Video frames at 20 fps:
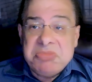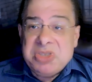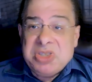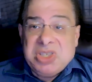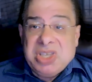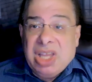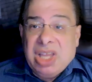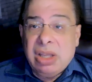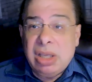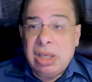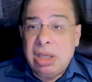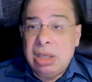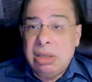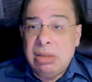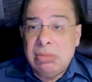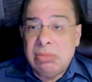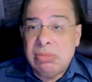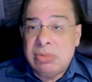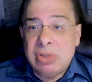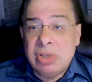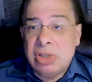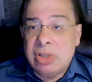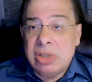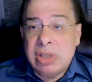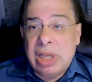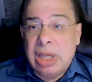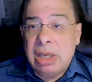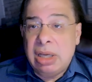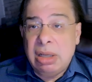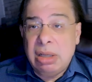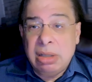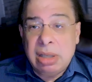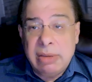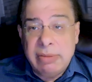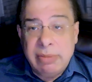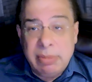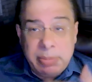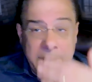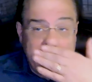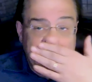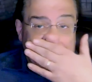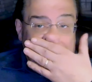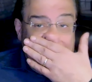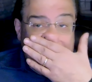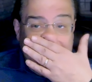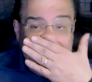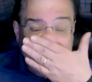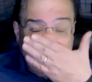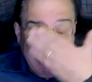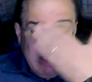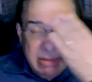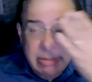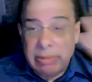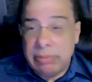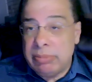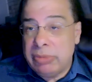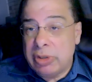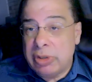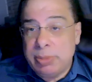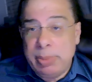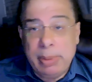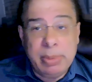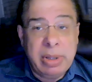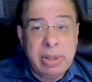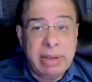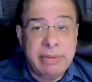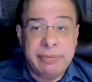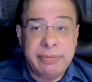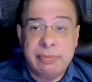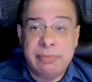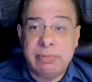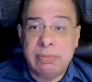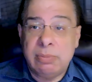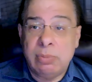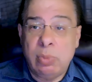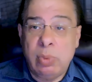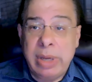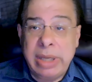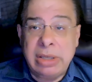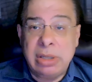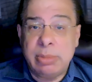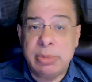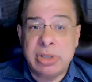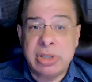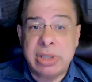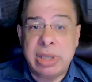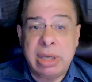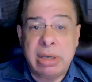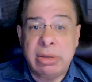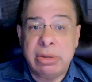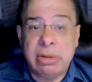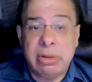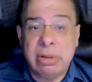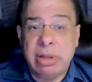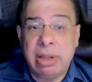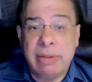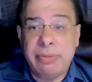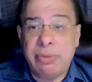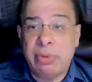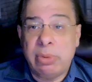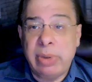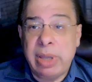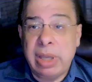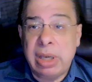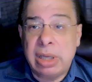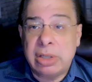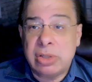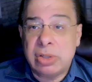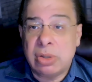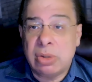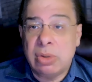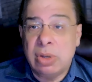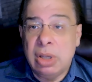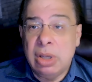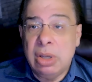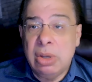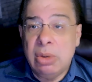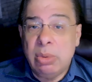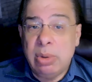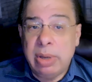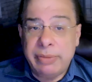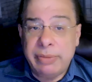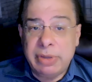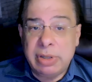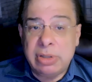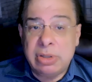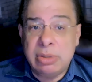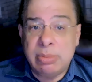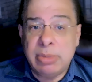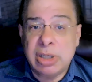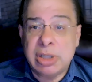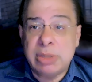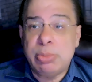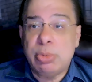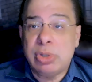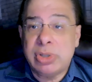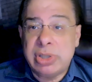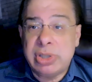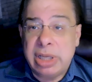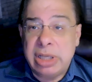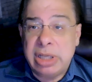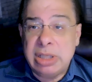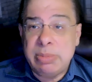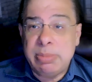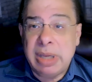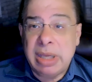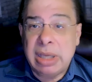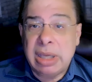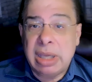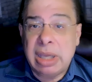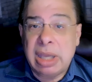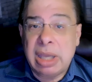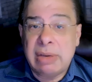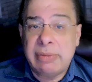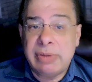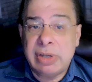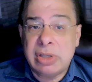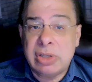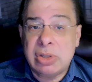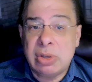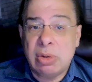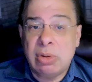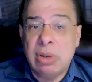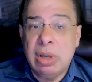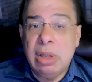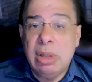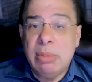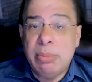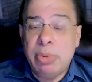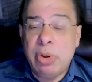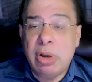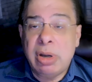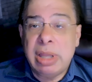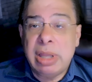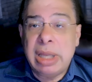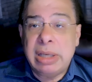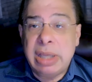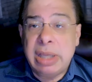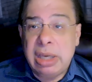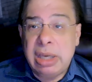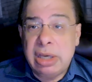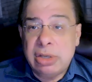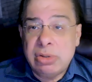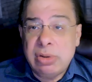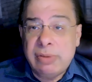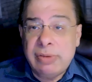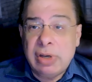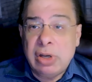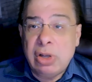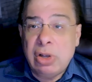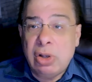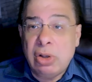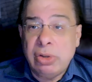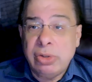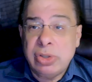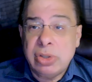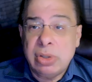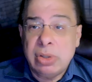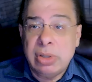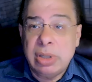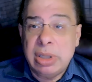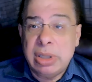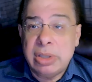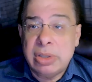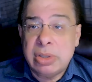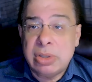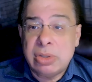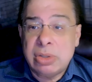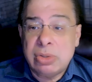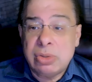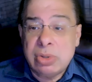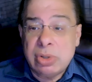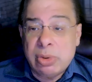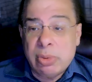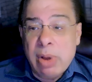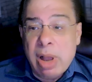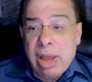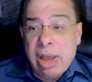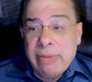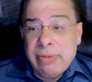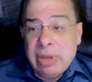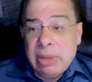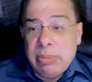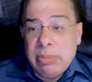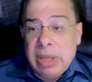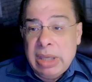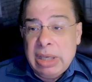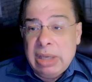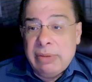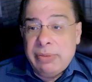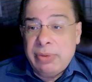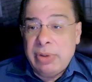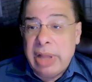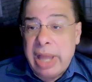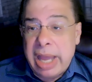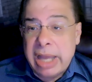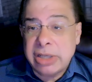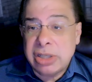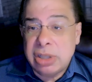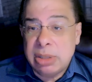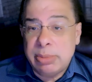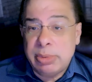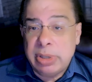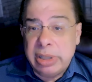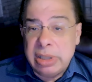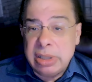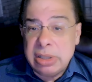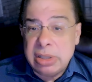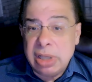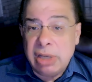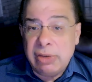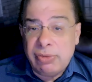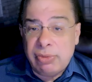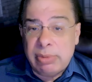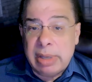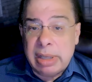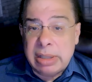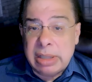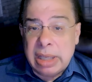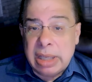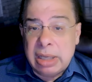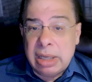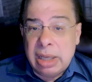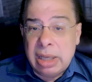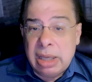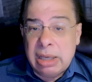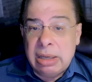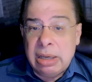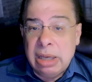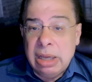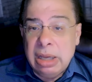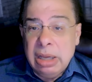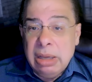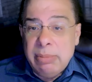selling just data giving people data most people have way too much data in their life already so we have to do much more sense making out of it so part of that data driven culture is deriving meaningful actionable insights from that data and